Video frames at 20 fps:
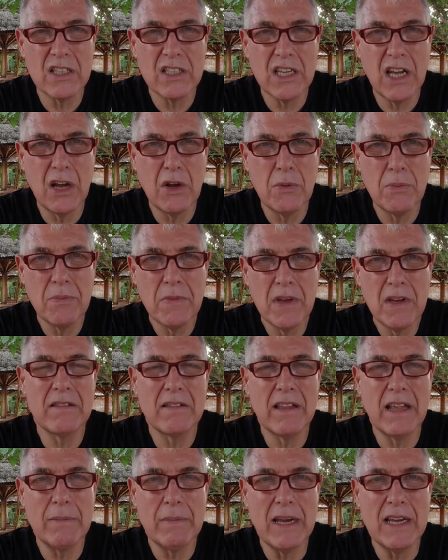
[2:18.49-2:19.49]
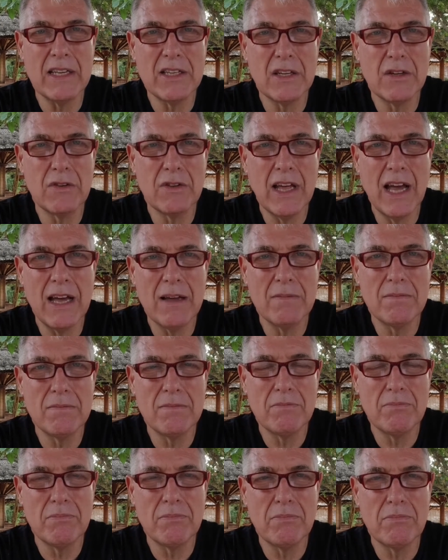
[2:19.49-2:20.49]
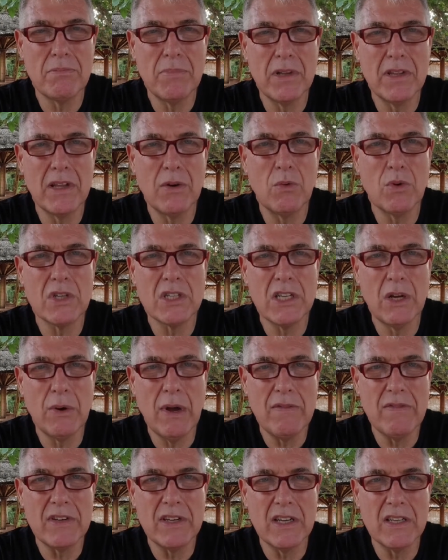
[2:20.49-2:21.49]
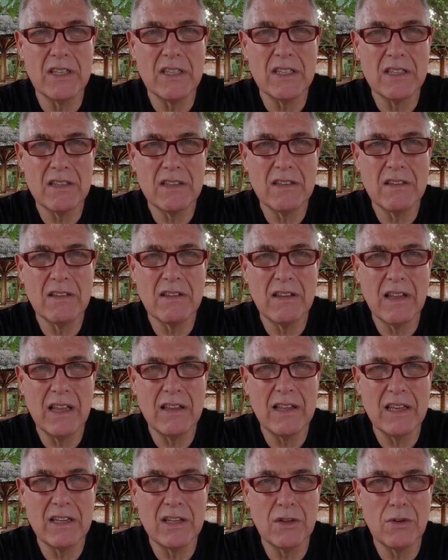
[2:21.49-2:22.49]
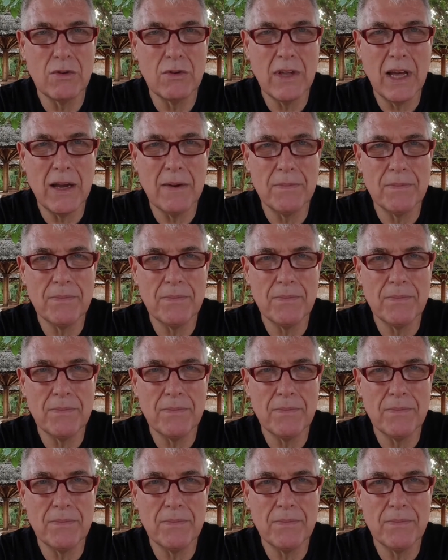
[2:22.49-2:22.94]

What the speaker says: So they may do that, but there was no evidence that they do that.